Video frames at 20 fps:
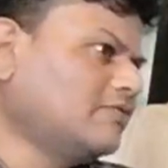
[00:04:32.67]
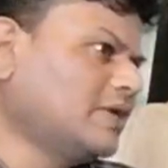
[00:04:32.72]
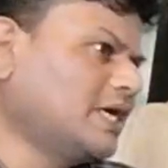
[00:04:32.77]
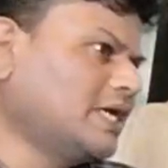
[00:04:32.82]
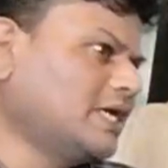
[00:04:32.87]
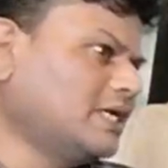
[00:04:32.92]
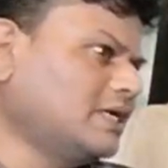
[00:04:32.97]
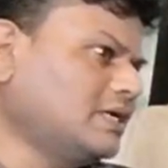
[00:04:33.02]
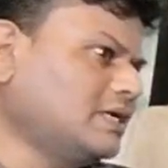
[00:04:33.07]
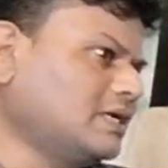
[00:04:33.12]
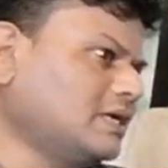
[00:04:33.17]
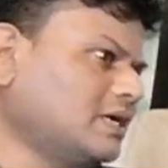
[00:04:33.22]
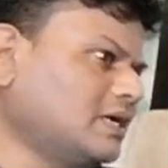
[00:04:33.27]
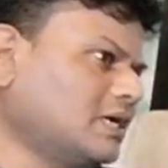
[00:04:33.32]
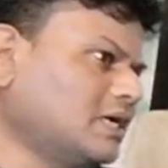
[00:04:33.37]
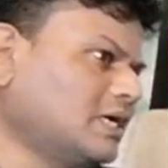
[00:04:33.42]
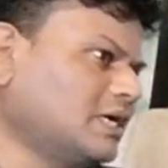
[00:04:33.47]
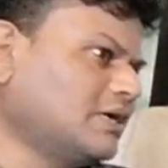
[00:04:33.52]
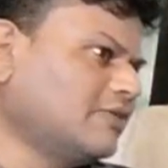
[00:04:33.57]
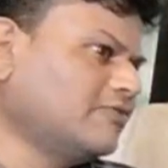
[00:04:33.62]
wherein
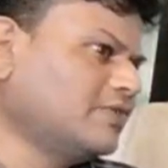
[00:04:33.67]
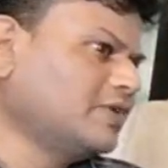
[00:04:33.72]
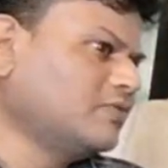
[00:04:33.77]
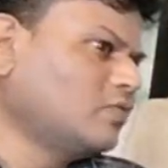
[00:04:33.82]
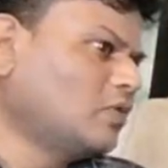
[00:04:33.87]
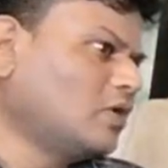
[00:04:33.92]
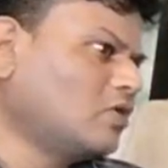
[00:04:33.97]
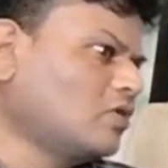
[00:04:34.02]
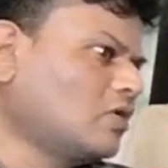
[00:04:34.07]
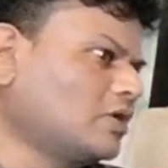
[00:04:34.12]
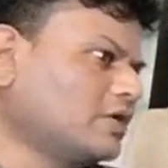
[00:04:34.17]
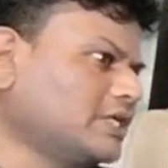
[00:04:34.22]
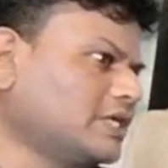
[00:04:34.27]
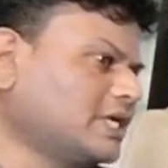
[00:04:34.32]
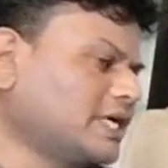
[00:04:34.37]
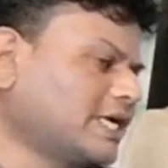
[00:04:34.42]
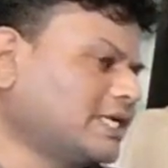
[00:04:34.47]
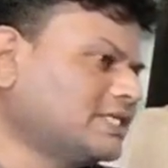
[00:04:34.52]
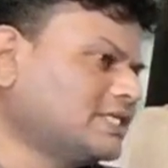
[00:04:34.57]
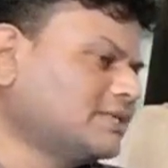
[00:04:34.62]
we work on
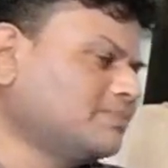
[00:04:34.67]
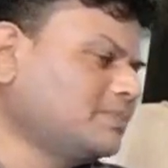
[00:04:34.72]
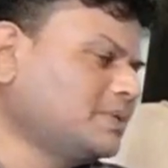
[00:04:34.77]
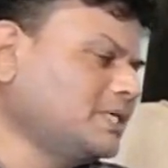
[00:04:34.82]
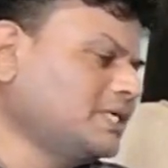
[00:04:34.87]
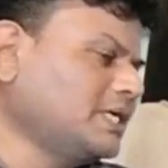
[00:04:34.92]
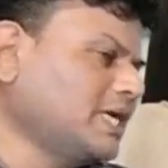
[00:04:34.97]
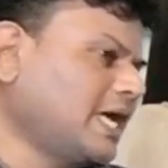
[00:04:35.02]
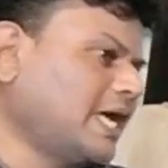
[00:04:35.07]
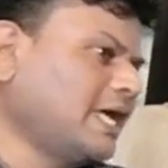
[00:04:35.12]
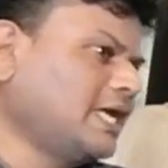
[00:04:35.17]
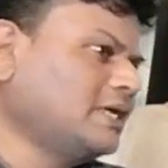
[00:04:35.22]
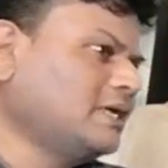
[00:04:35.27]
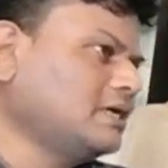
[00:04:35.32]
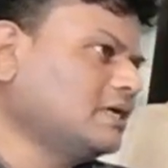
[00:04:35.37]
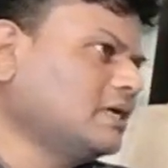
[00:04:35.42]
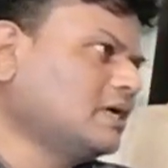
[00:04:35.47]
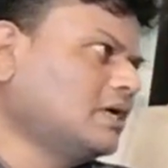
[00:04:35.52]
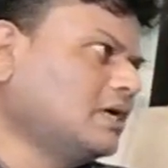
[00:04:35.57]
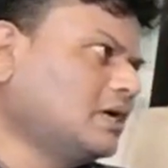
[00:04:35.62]
their ICP
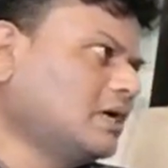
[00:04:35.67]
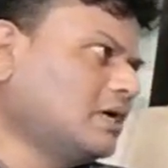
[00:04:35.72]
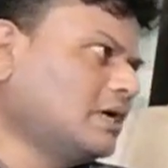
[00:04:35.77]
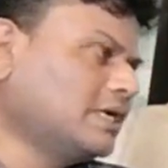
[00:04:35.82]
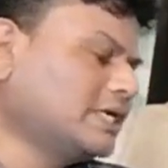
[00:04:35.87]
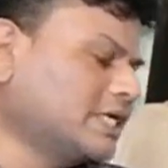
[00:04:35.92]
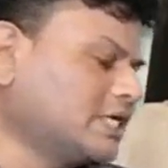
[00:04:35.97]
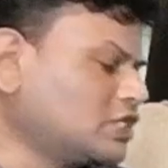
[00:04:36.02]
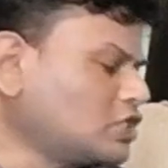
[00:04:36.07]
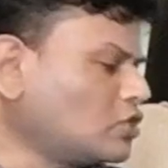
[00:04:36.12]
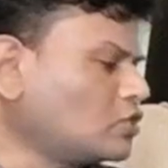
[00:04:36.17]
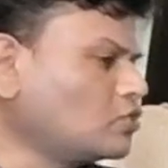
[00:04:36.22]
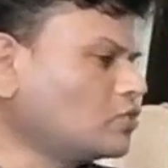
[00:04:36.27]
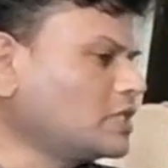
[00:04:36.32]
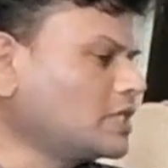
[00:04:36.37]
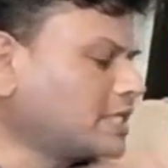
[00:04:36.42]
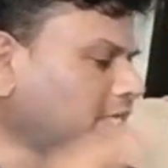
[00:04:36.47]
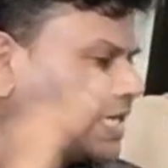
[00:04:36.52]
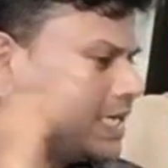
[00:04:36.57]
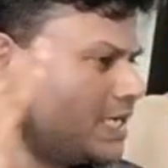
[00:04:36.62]
and reach out to
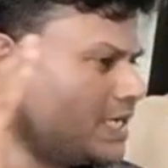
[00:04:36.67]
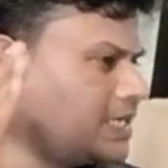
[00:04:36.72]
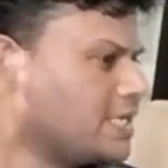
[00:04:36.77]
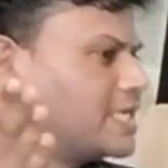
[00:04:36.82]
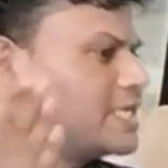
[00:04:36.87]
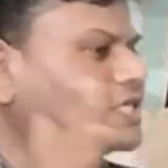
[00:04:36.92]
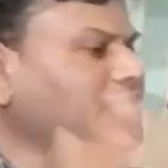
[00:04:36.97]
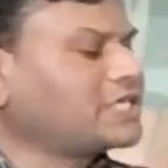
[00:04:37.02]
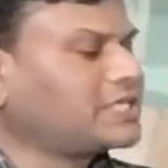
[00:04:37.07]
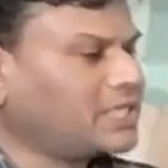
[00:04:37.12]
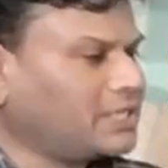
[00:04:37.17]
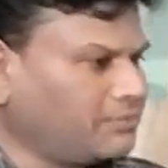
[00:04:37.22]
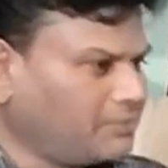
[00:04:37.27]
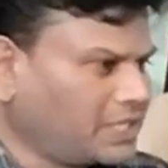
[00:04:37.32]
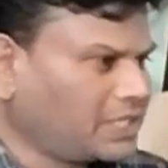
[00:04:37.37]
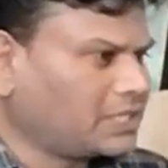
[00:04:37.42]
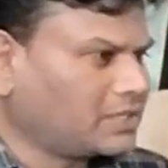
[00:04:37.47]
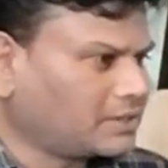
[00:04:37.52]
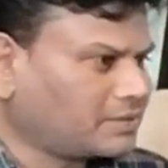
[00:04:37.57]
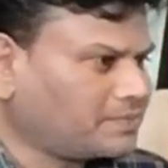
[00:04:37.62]
the right decision
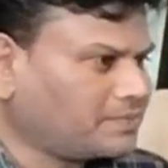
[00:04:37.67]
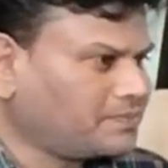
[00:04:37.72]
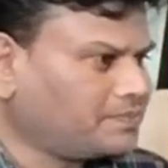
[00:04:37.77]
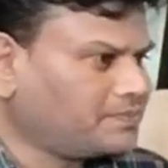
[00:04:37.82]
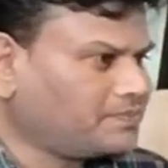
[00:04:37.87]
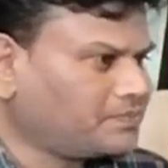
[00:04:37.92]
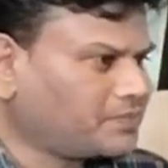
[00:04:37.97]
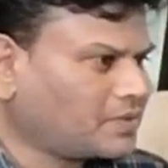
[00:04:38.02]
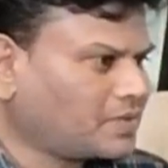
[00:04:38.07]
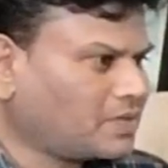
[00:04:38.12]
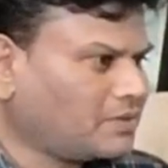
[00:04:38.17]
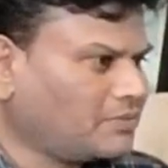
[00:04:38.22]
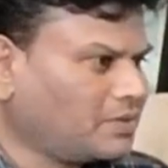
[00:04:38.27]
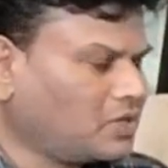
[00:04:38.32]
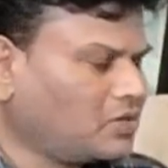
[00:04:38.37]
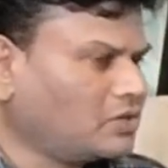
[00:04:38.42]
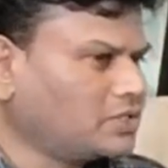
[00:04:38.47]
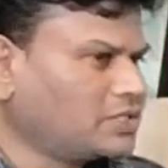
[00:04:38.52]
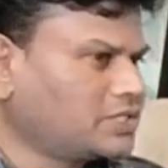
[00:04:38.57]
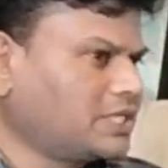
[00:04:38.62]
maker.
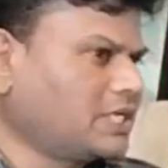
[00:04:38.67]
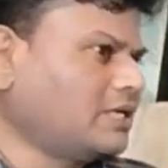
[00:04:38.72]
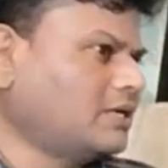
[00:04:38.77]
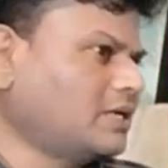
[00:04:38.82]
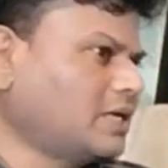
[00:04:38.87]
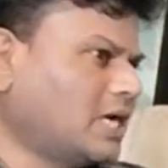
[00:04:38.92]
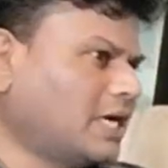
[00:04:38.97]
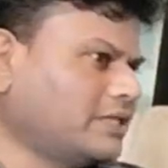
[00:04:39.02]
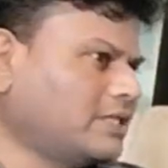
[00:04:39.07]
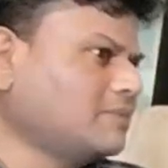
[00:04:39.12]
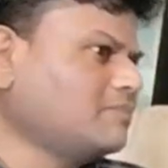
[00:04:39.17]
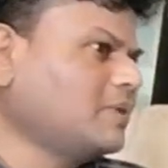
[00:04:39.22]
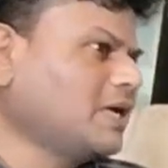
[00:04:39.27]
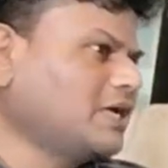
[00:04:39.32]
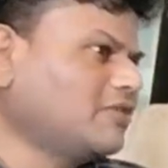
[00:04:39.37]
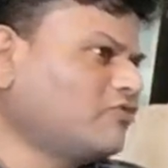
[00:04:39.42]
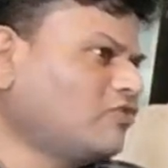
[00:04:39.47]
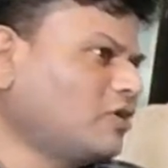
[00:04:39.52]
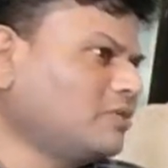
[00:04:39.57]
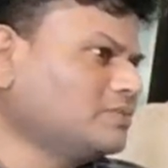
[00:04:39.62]
Because in other
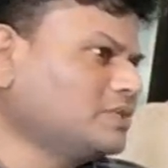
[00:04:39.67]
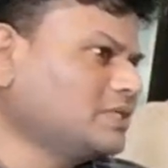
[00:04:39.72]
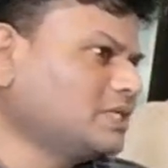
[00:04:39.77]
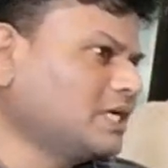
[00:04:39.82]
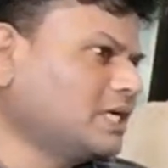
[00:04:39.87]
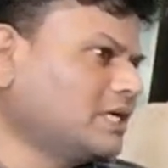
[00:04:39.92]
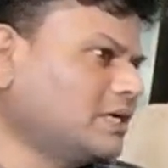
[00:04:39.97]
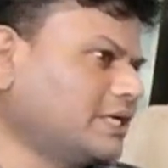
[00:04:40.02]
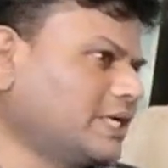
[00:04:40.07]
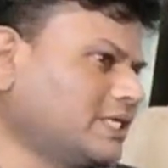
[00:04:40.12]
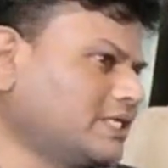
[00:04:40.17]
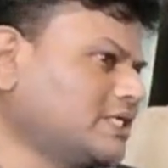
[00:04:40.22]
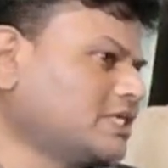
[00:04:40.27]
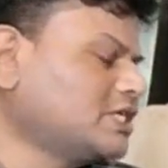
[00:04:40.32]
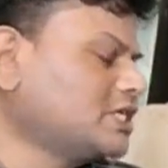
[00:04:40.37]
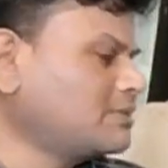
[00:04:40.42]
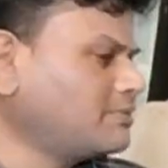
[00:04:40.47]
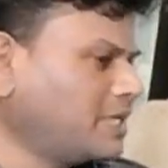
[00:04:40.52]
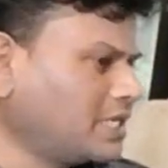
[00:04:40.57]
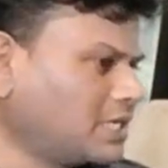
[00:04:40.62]
platforms, the
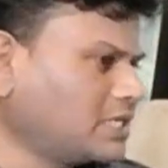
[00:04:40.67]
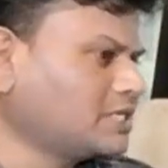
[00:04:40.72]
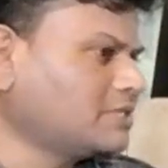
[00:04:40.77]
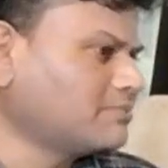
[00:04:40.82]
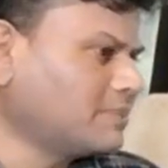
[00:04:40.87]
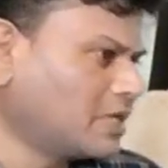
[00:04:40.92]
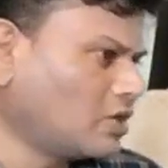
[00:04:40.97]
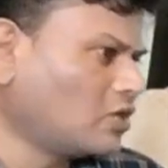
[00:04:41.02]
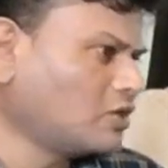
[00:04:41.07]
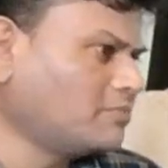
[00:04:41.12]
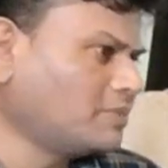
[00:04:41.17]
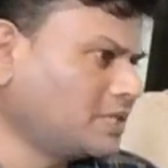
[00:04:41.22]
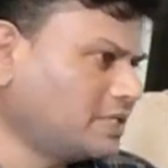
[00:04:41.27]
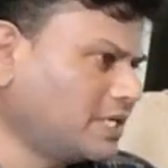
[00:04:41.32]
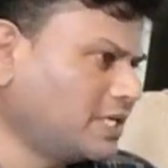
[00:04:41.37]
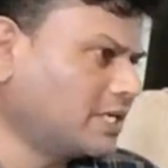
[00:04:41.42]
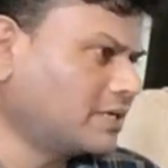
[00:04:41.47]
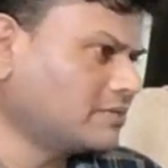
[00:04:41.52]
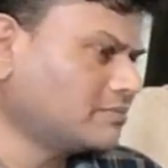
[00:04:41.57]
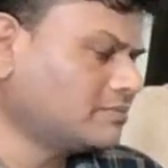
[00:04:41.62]
decision makers may not be
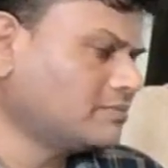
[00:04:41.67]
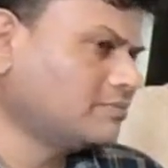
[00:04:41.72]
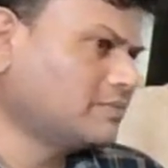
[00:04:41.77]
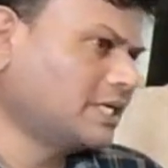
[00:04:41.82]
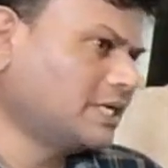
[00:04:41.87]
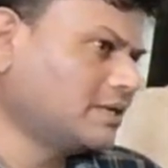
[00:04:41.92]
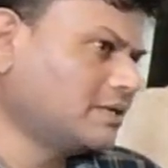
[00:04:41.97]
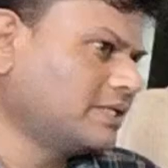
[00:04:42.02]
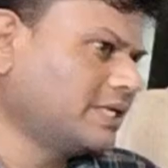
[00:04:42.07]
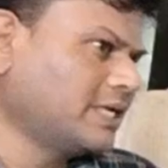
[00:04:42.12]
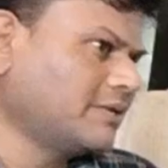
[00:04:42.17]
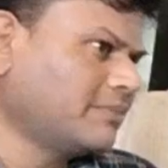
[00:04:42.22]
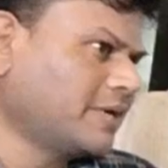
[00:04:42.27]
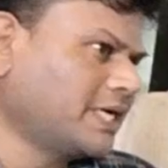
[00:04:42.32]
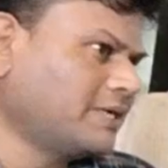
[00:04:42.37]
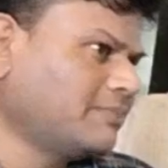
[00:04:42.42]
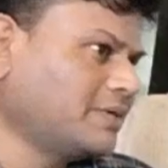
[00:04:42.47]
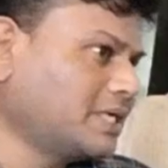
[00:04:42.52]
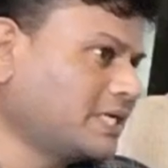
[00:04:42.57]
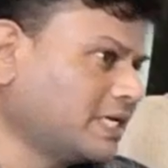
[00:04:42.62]
there. There
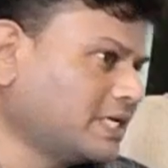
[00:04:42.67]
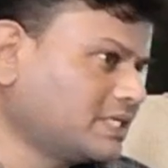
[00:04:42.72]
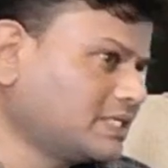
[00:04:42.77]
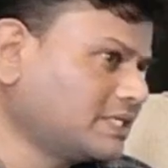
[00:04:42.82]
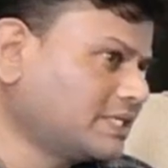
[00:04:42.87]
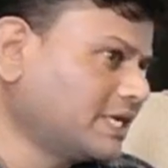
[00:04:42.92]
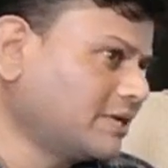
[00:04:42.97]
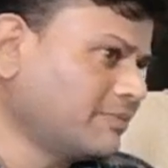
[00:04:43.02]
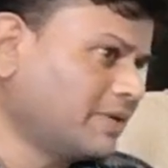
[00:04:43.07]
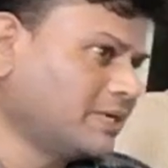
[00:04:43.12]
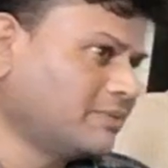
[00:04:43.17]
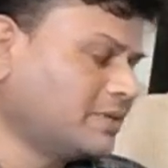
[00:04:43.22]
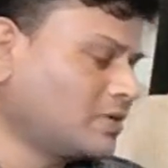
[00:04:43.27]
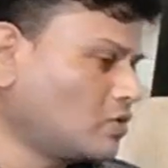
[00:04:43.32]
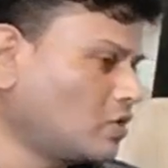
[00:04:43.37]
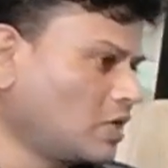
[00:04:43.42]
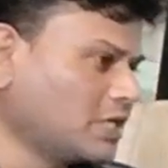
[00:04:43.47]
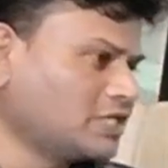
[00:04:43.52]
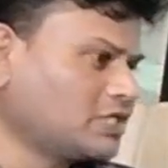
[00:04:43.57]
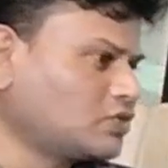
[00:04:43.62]
might be kids, there might be
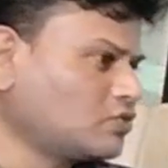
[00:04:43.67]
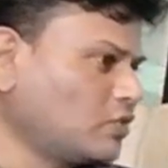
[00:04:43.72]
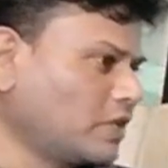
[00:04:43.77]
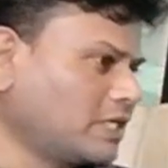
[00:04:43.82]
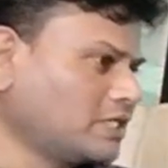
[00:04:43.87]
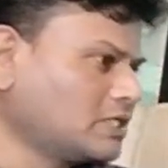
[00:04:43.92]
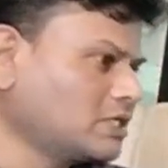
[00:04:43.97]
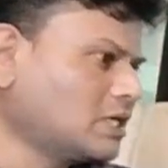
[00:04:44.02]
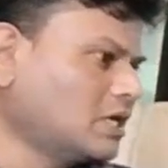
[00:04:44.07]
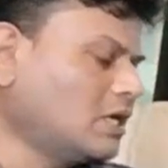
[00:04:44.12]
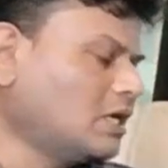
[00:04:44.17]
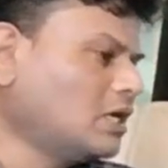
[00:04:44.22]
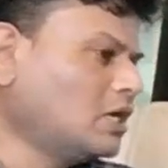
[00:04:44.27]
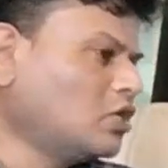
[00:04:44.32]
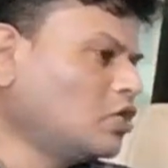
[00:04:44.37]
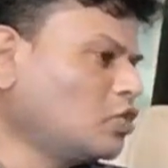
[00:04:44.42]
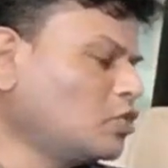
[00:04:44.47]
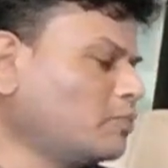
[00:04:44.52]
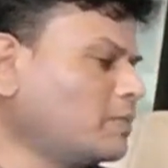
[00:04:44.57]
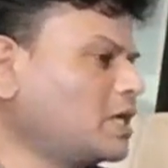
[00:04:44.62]
college students
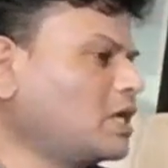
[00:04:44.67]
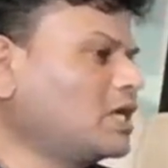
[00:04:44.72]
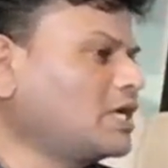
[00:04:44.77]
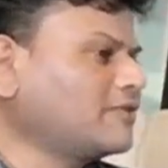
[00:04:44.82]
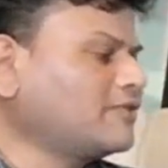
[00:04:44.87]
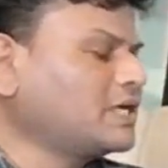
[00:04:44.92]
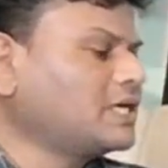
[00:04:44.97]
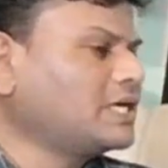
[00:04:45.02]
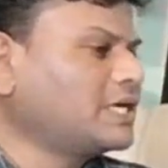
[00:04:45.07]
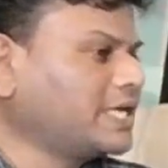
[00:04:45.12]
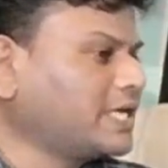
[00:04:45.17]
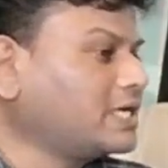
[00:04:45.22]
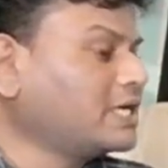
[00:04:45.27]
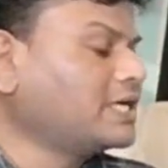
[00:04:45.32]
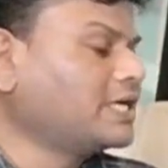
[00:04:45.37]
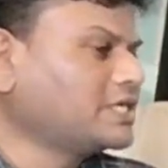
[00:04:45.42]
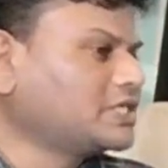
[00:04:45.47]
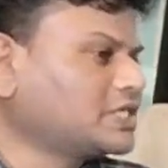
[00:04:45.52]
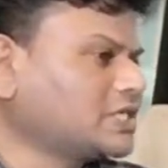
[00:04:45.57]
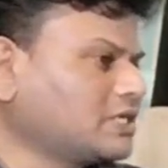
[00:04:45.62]
who may not even take a
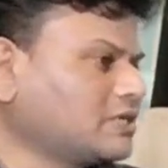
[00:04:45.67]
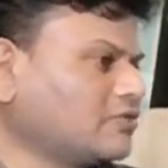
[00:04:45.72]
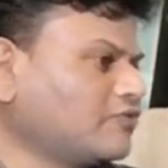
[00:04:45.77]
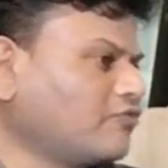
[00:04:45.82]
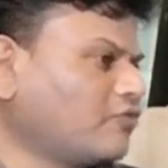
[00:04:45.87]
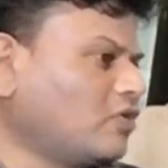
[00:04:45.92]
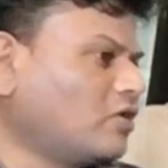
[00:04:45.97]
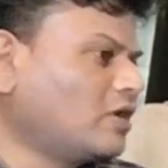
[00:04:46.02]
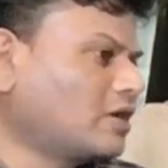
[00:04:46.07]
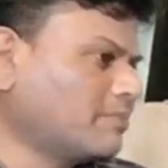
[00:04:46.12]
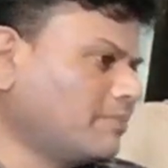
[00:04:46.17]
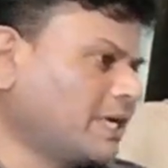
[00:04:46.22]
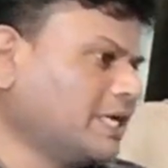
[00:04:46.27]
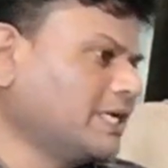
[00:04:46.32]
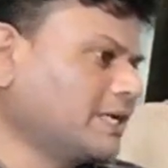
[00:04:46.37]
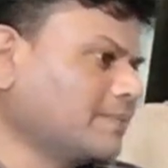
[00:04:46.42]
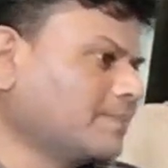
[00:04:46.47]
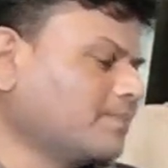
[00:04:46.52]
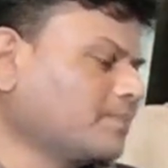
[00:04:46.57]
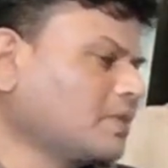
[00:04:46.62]
decision for
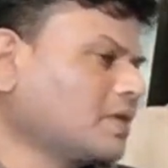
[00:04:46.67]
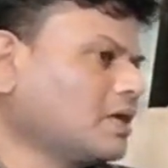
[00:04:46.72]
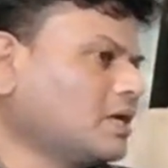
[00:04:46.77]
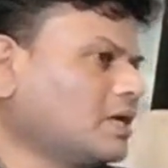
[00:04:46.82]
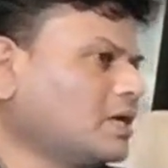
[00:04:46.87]
buying.